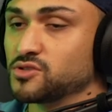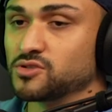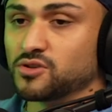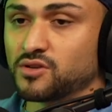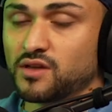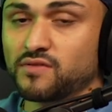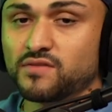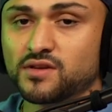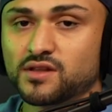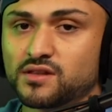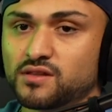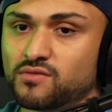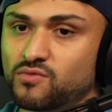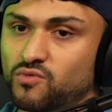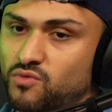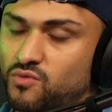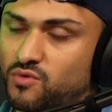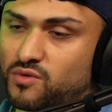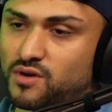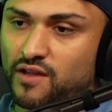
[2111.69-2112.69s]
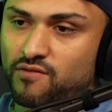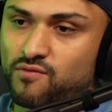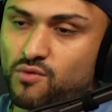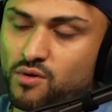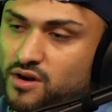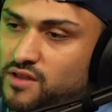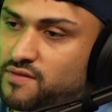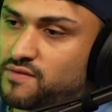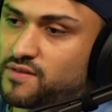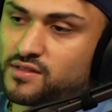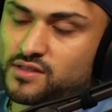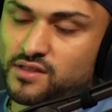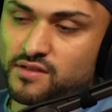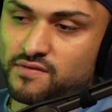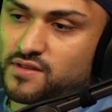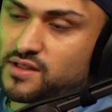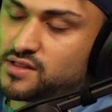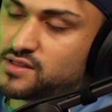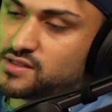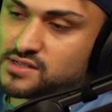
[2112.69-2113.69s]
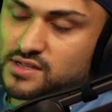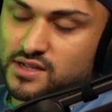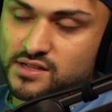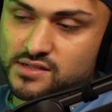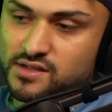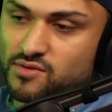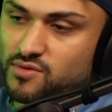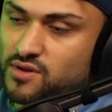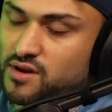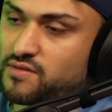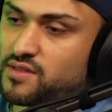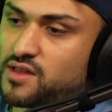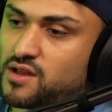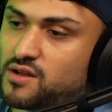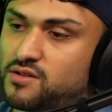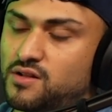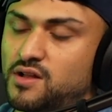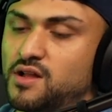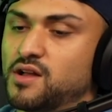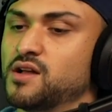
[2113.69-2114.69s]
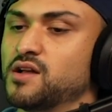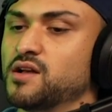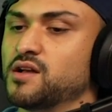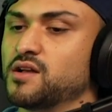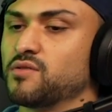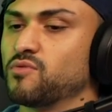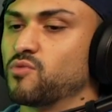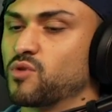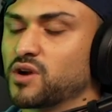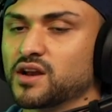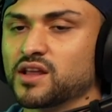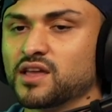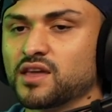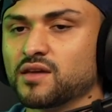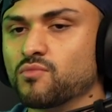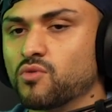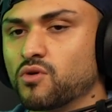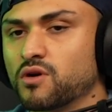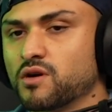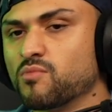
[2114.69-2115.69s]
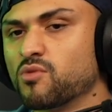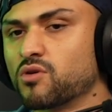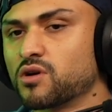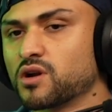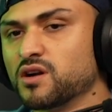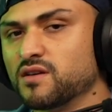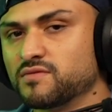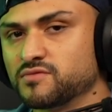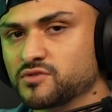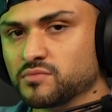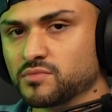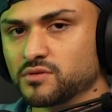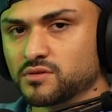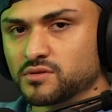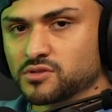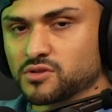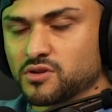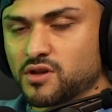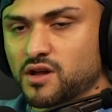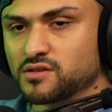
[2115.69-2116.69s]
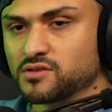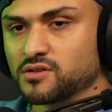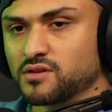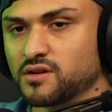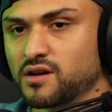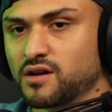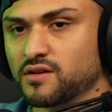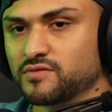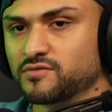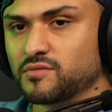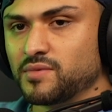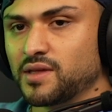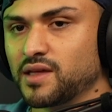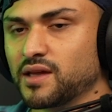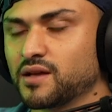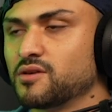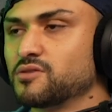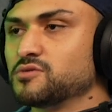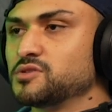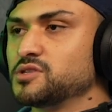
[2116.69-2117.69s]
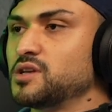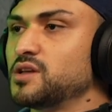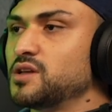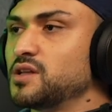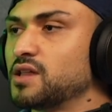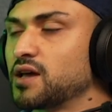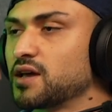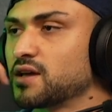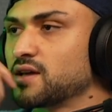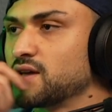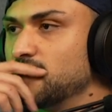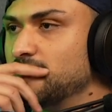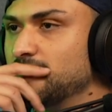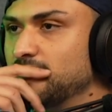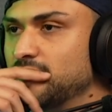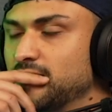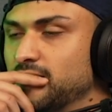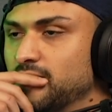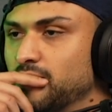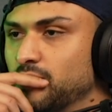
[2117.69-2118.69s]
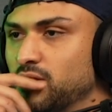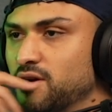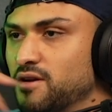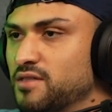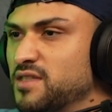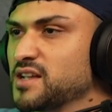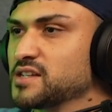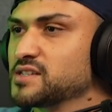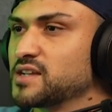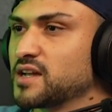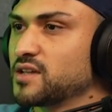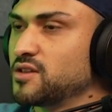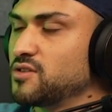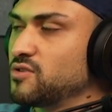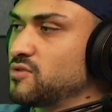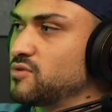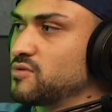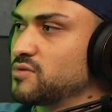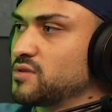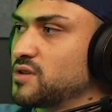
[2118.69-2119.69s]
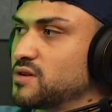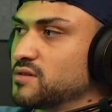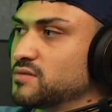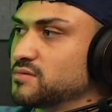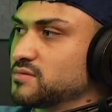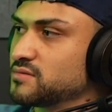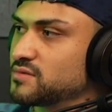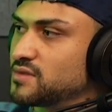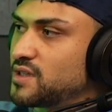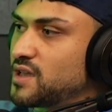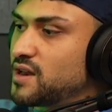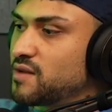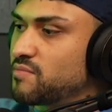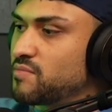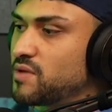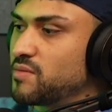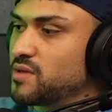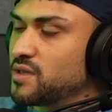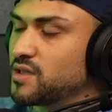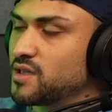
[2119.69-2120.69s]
So even when we're like 40, 50, 50, 60, whatever the hell, we're going to get more and more comfortable. So you also have to be like, oh shit, like, what are things I could do, that maybe